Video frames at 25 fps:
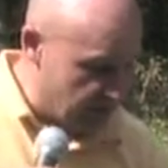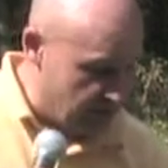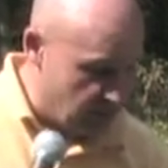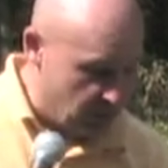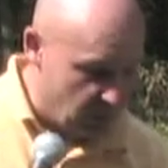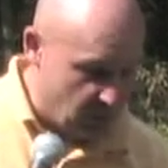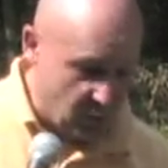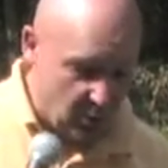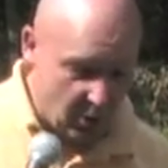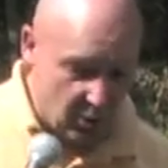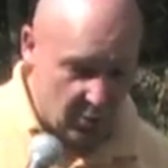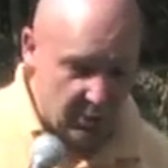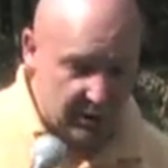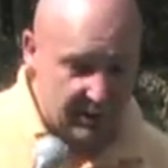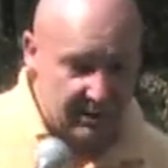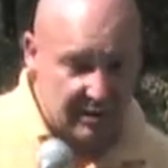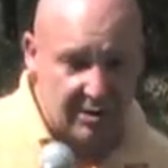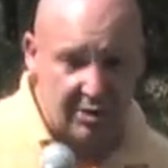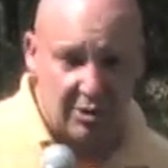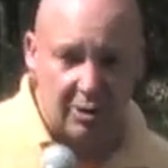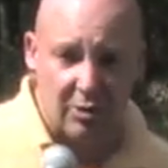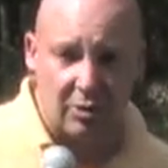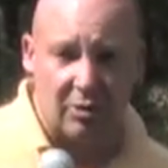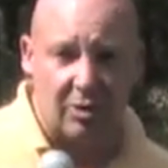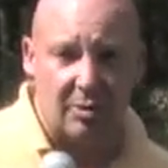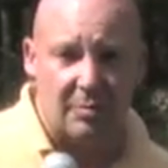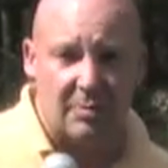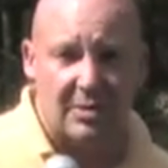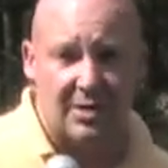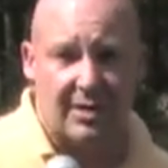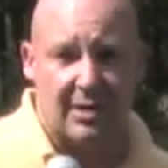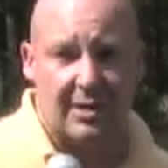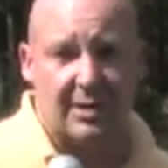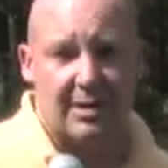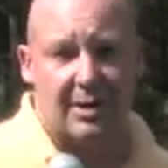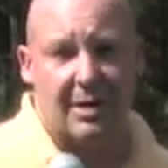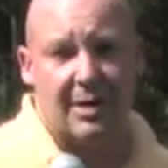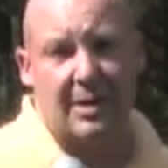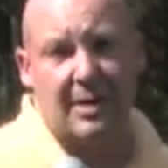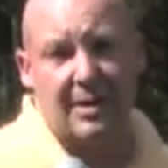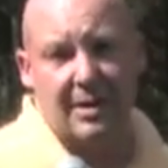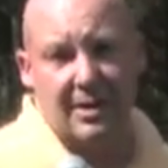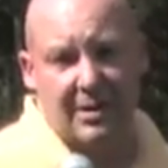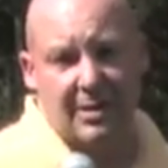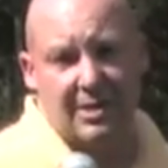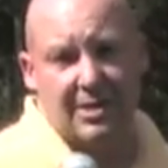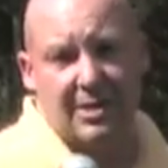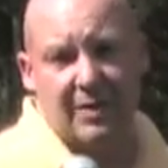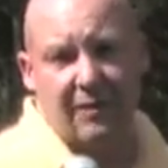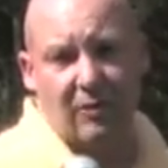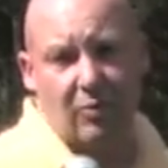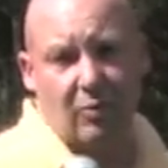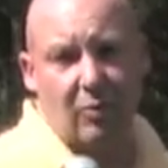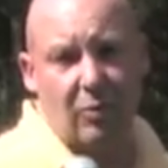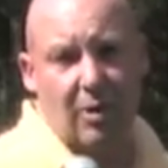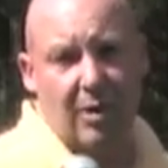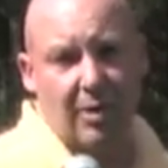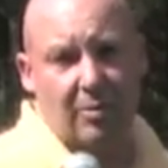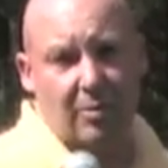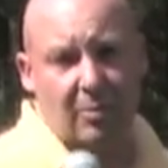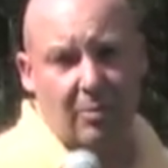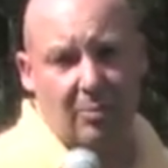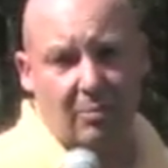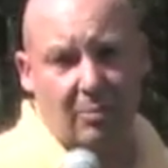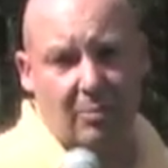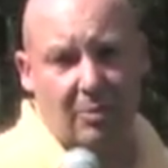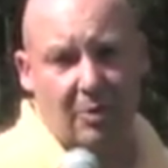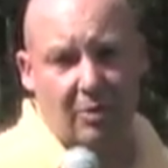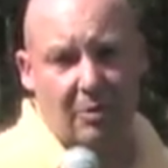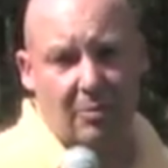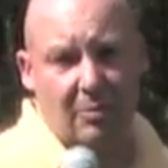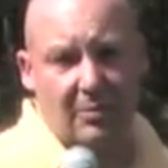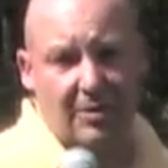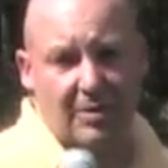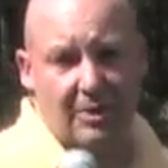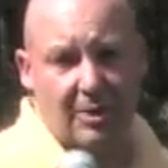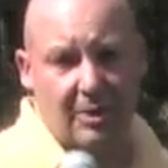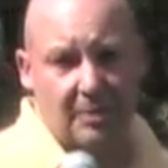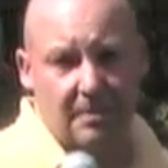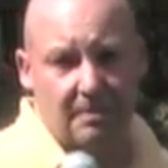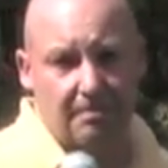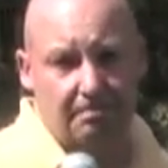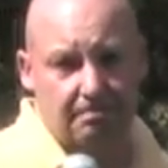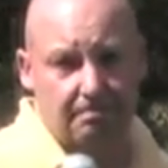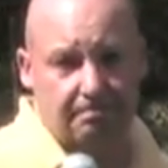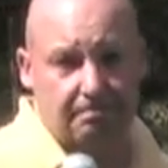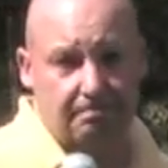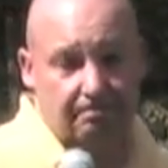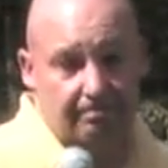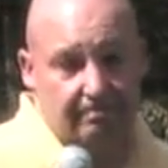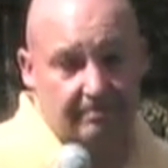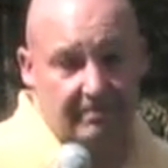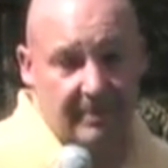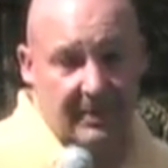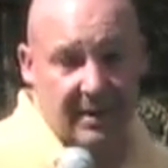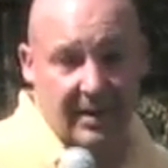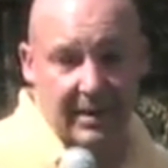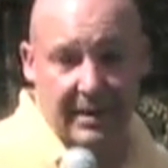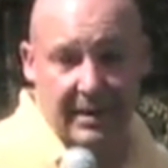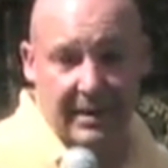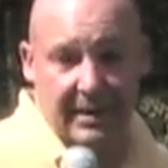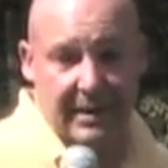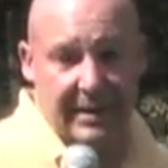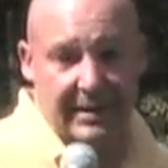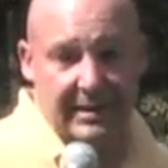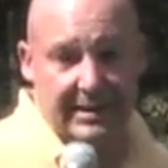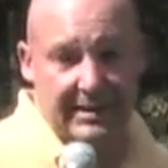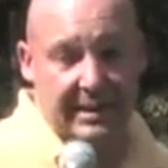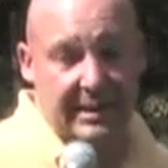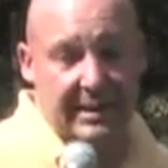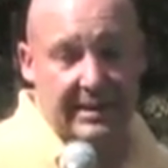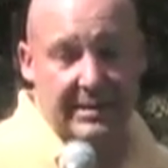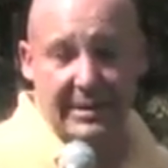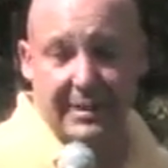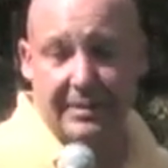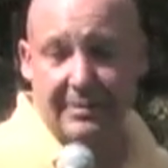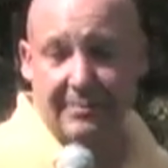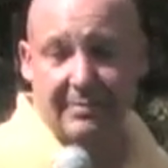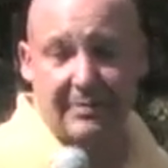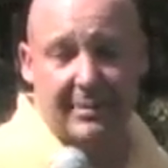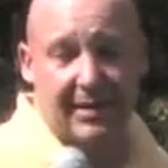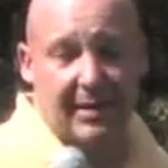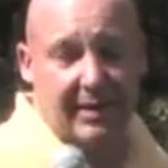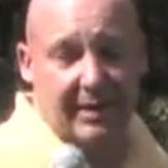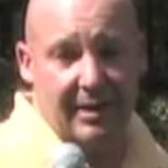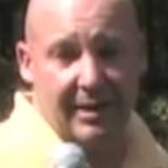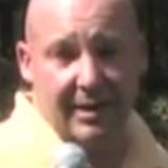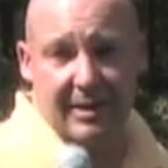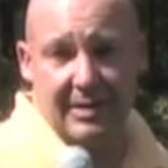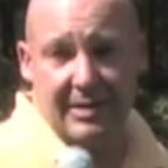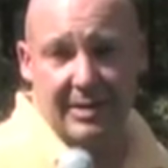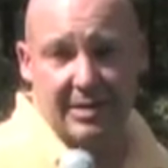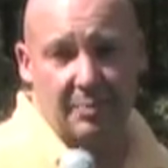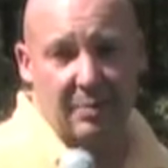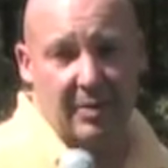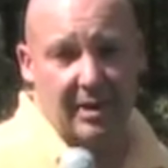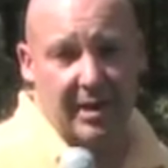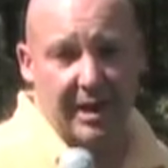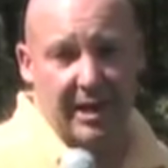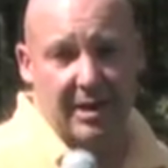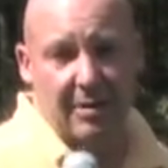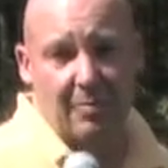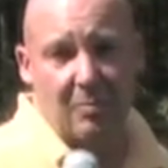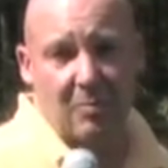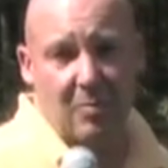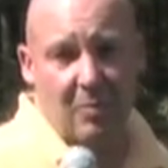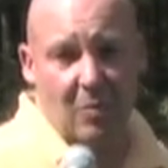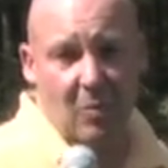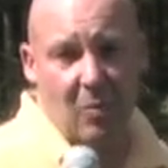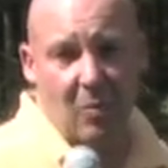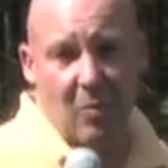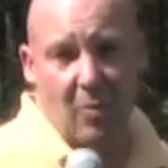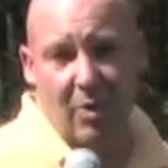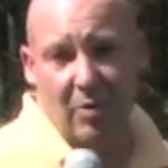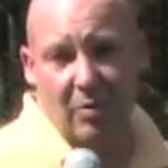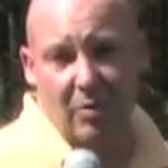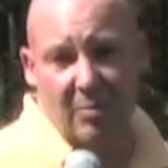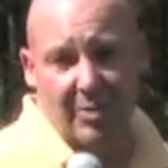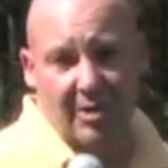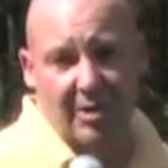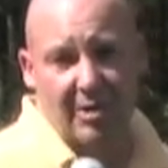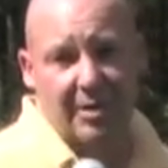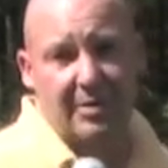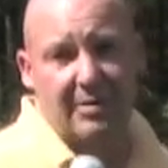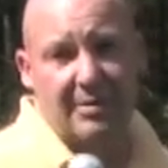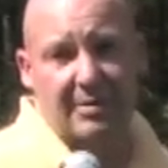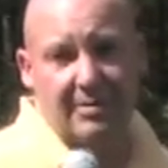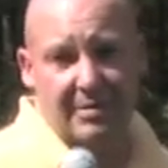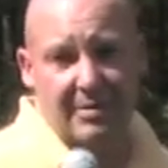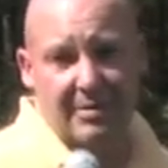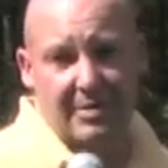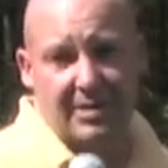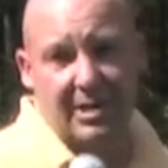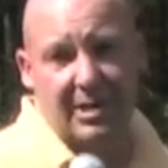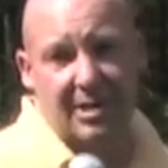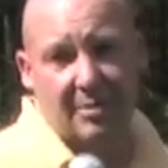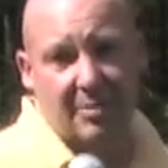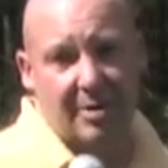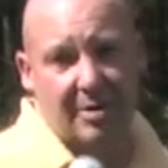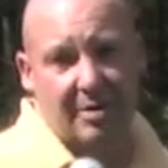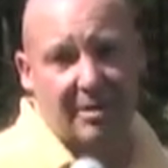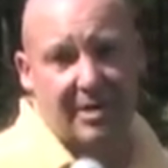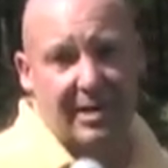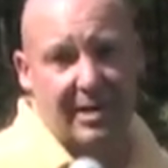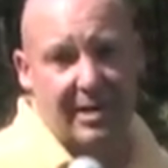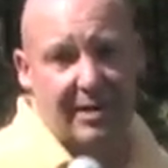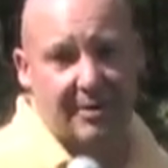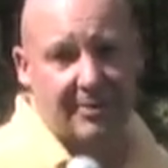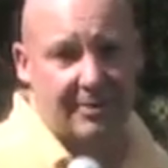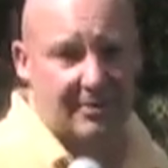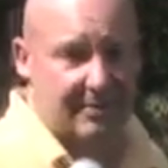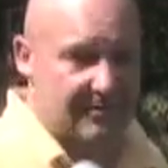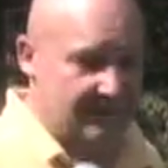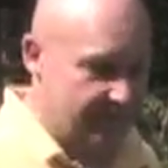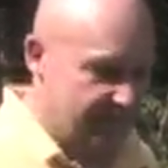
do crocus, tulips, and several other bulbs. So it's easy. Just plant them, water them good, stick them under the house.